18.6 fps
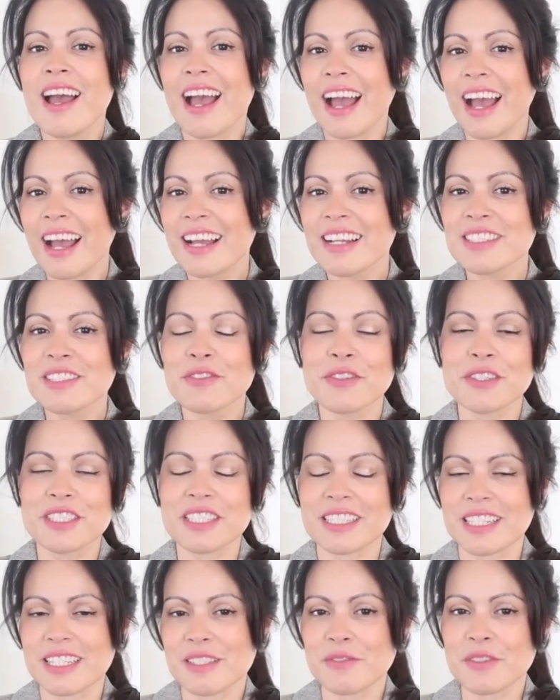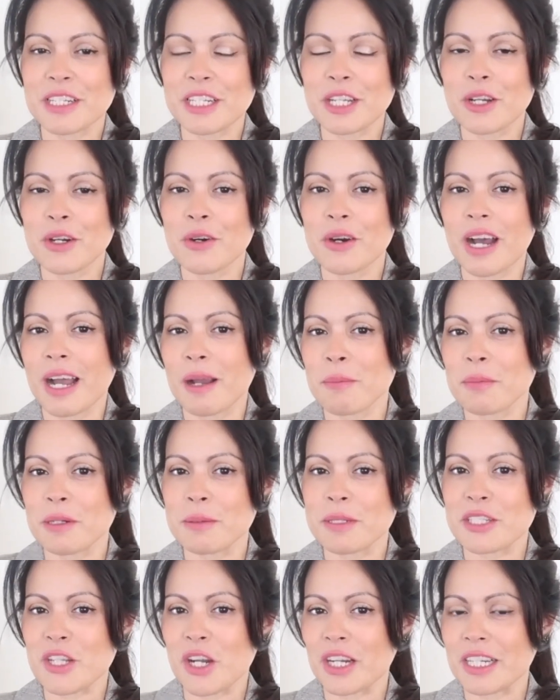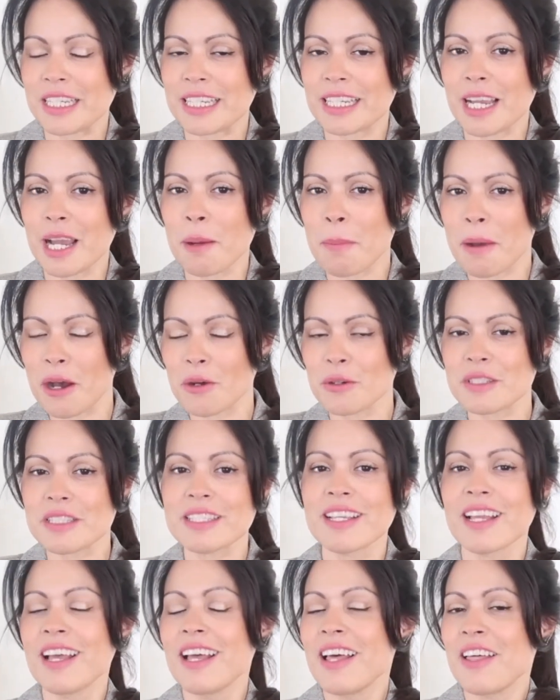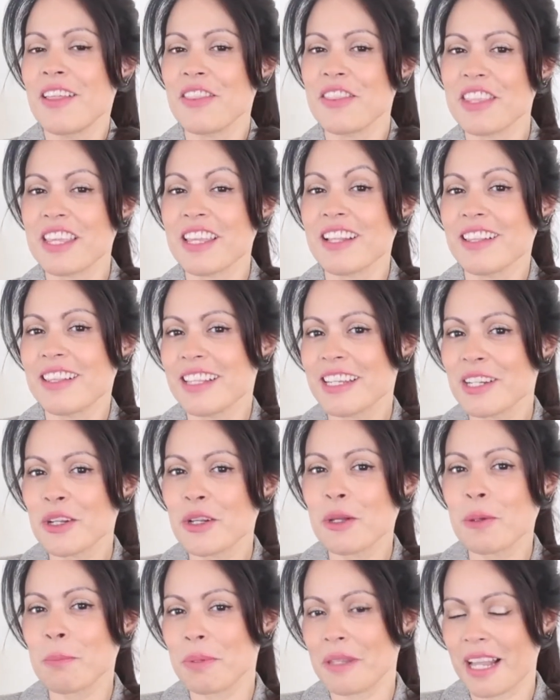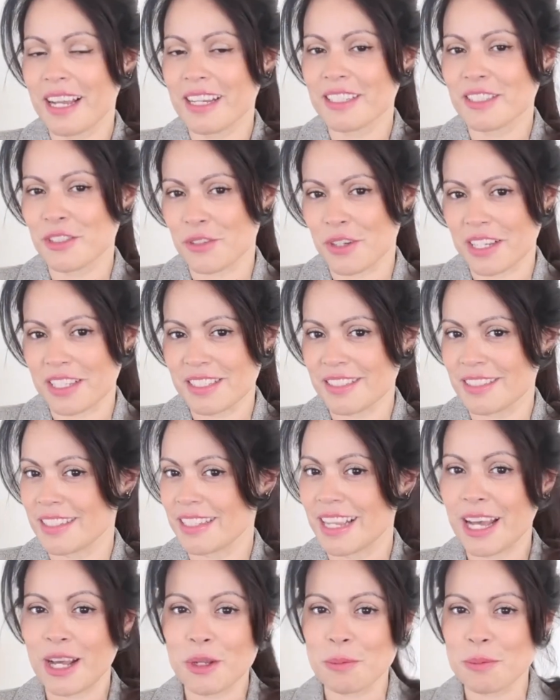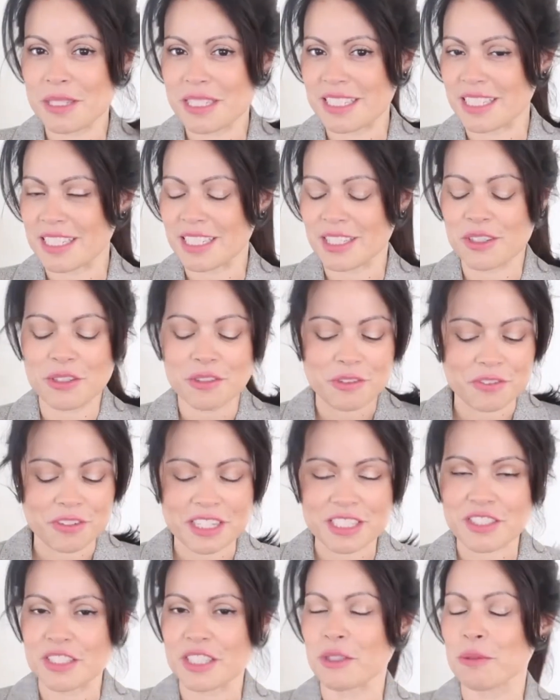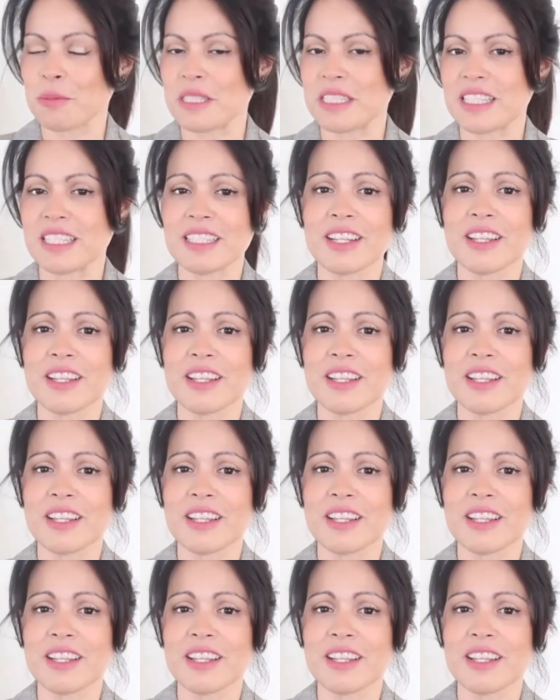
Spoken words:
and for today's video I'm going to be talking about the little black dress, the LBD, good old-fashioned LBD.